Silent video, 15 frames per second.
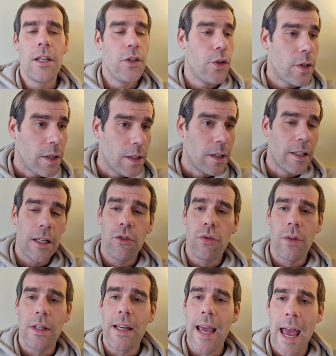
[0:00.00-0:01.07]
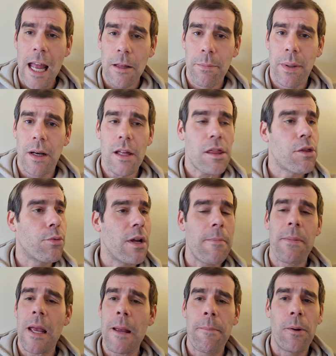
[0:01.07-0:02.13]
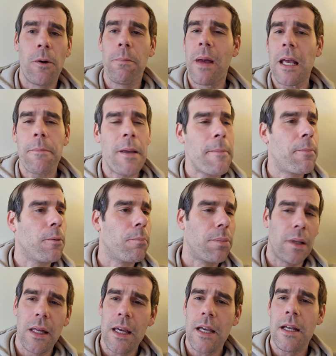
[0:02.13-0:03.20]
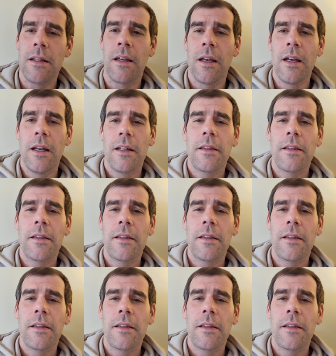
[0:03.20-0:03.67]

you can literally headbutt 3 people, make people bleed,